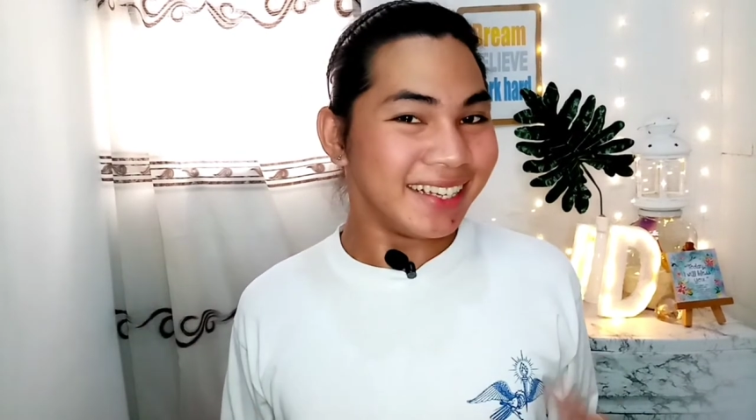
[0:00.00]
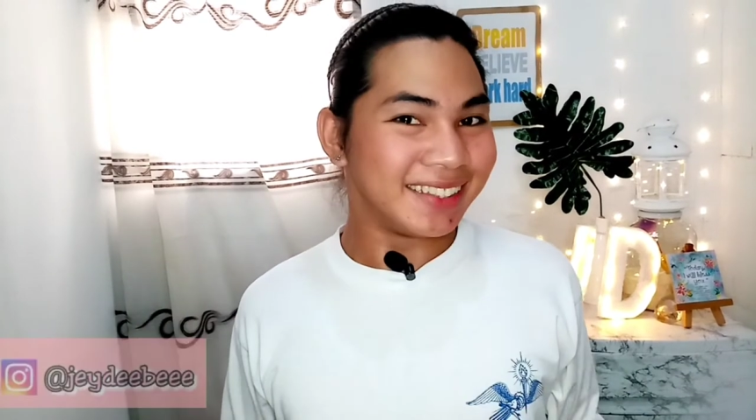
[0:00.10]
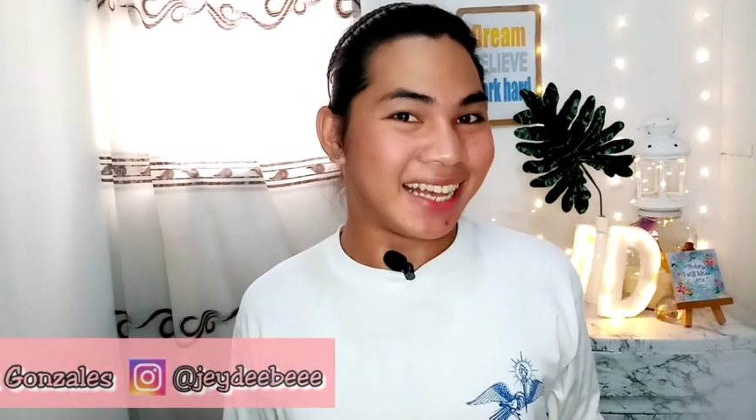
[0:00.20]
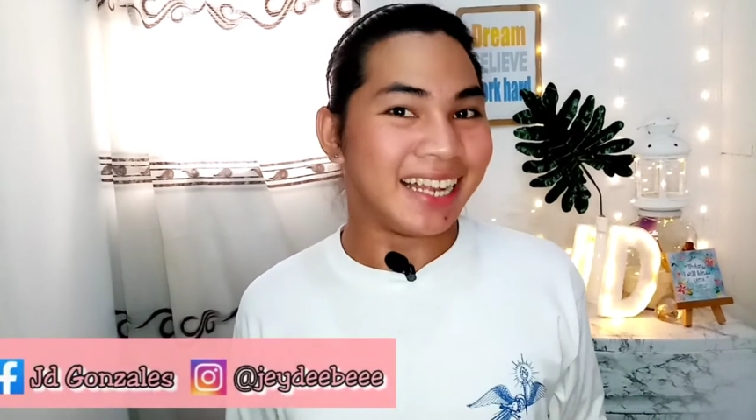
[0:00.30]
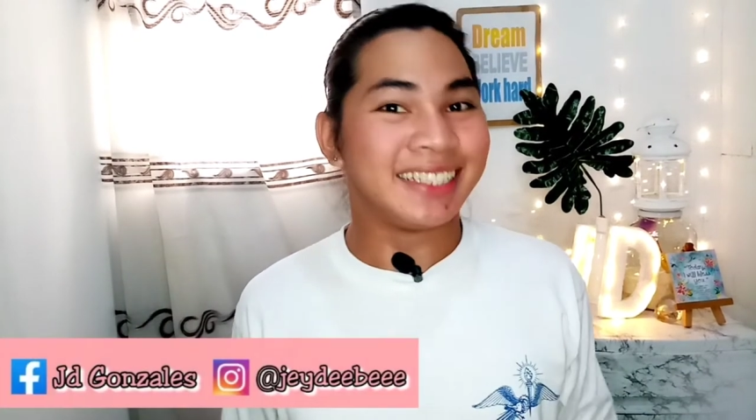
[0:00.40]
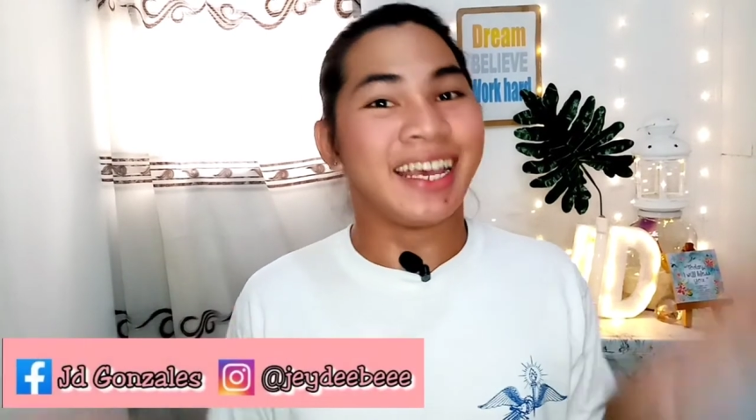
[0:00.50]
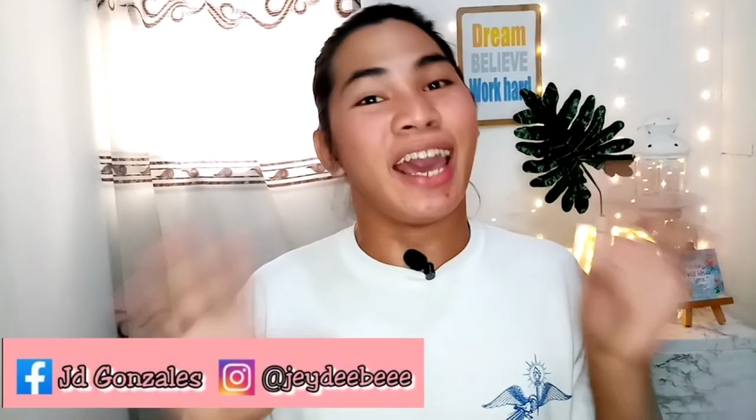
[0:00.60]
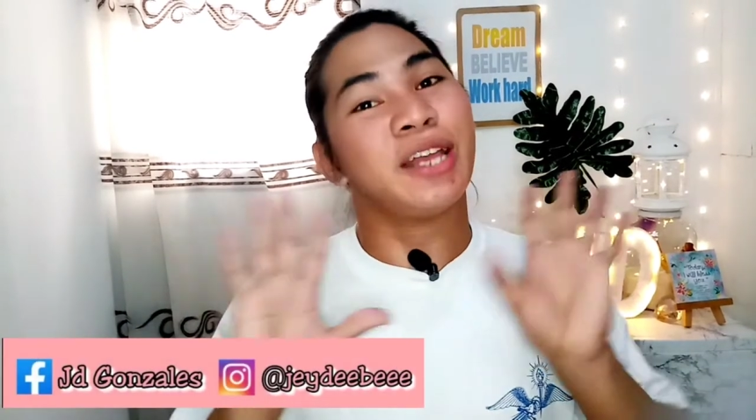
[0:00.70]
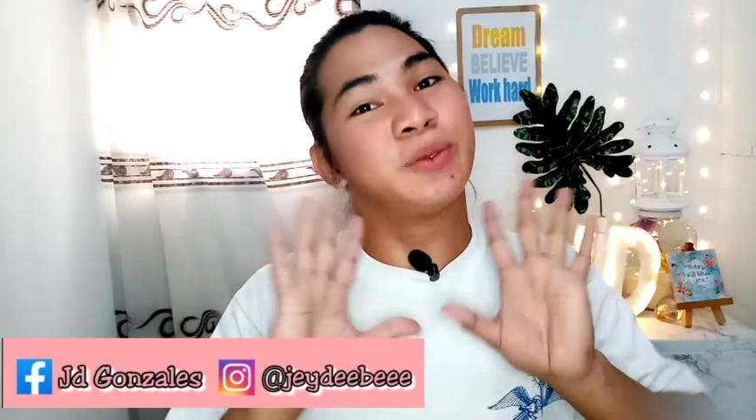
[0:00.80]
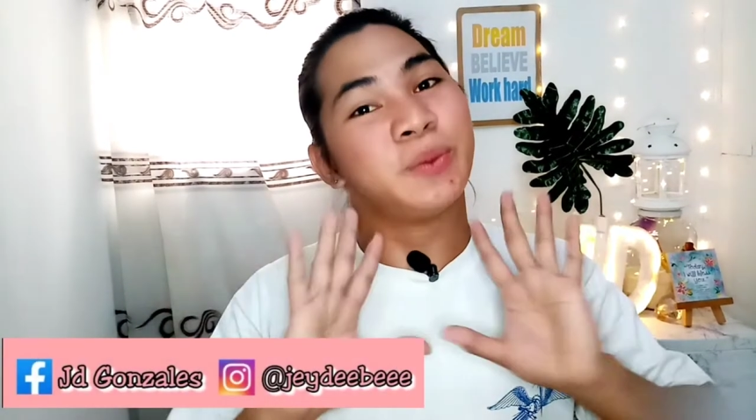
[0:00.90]
Gonzales,
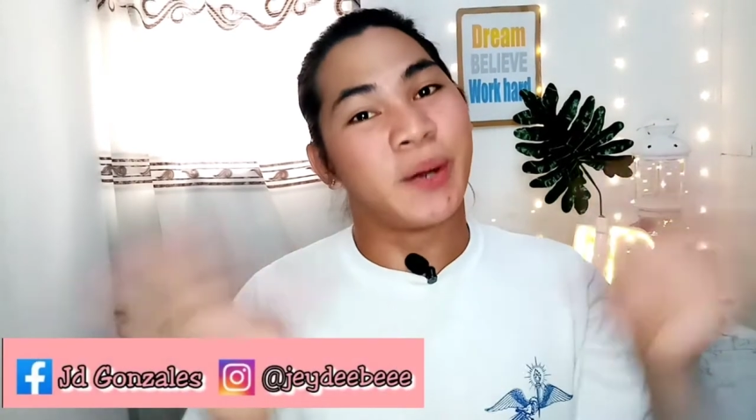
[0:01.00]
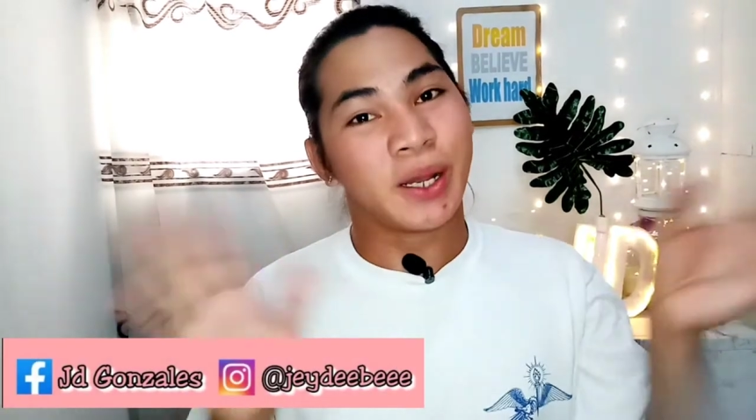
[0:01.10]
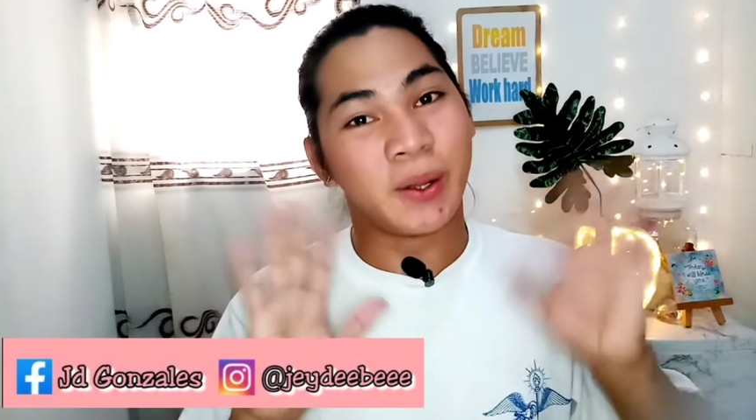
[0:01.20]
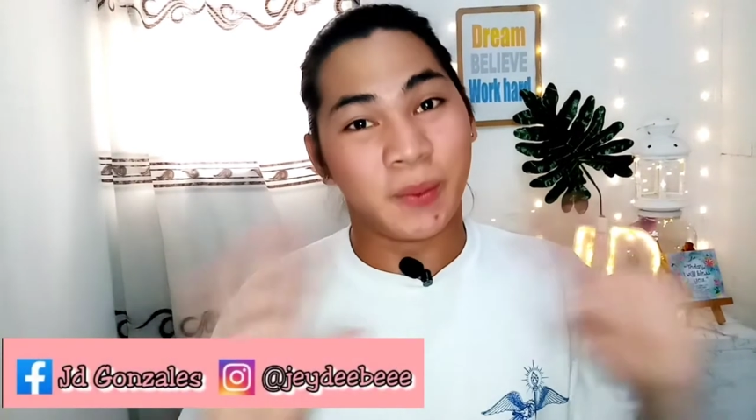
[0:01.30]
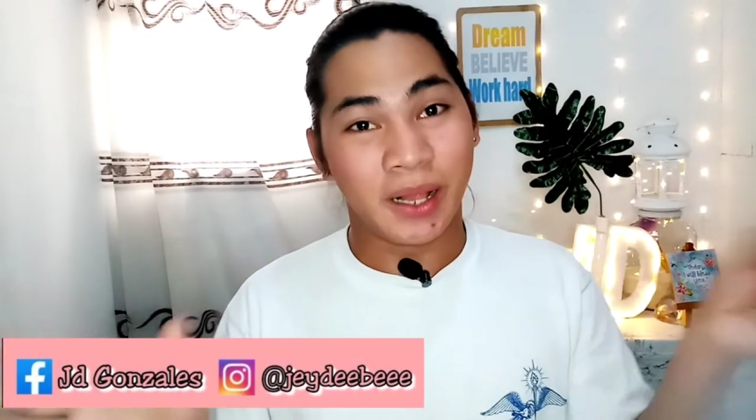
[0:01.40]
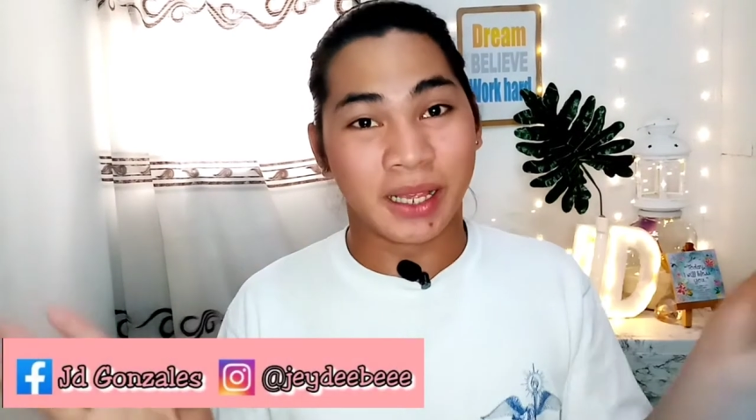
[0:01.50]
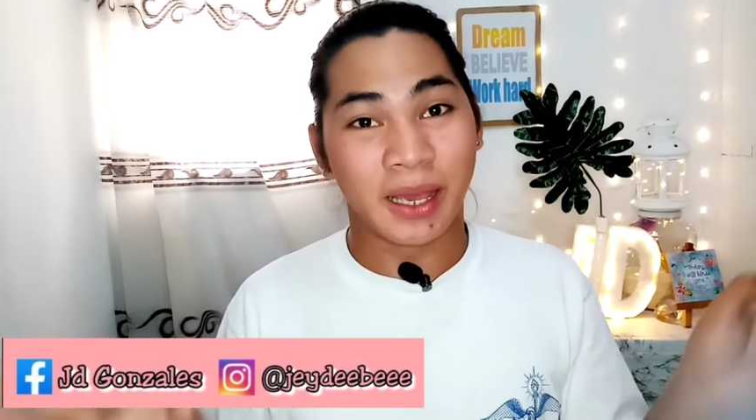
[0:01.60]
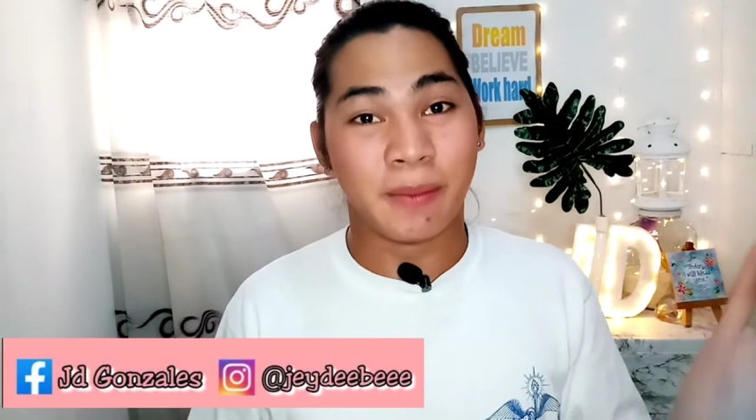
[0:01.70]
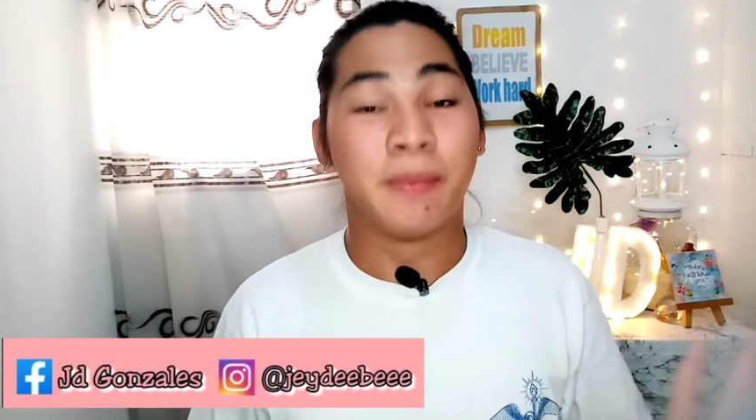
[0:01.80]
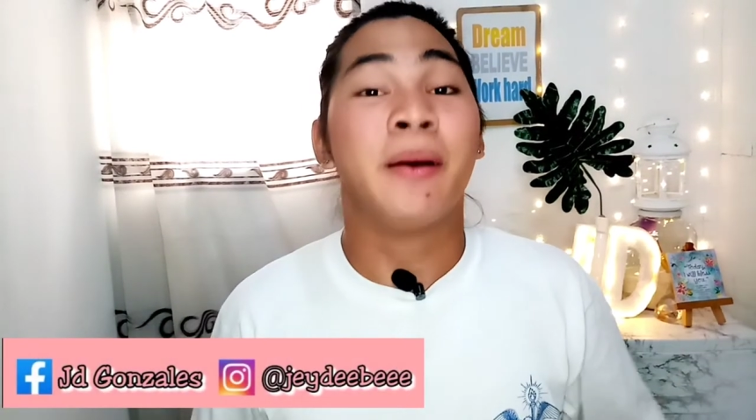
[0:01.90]
and
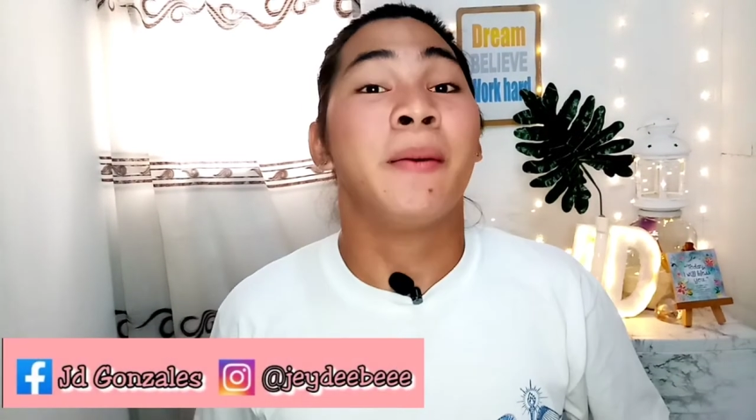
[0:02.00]
welcome